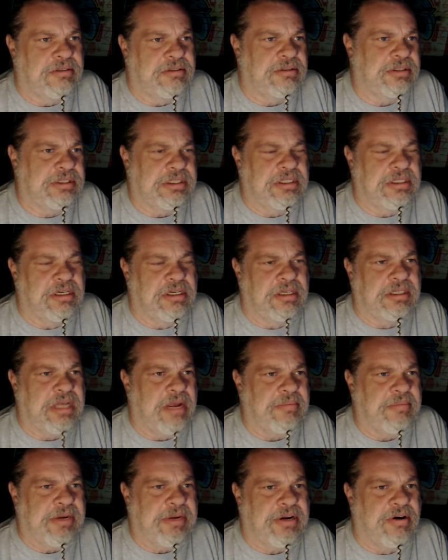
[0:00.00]
she looked
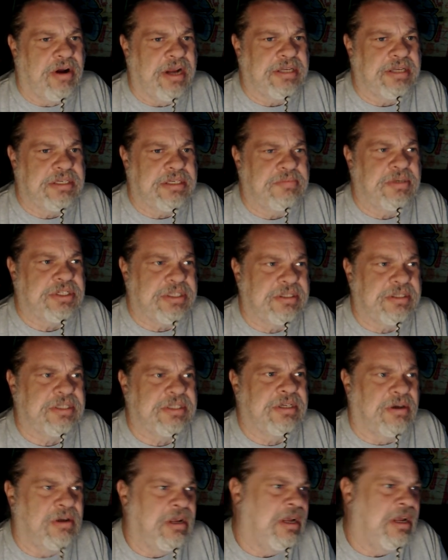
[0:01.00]
at me crazy, but she's
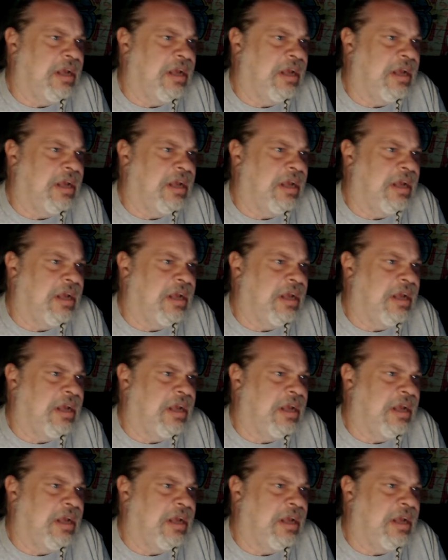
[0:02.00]
still.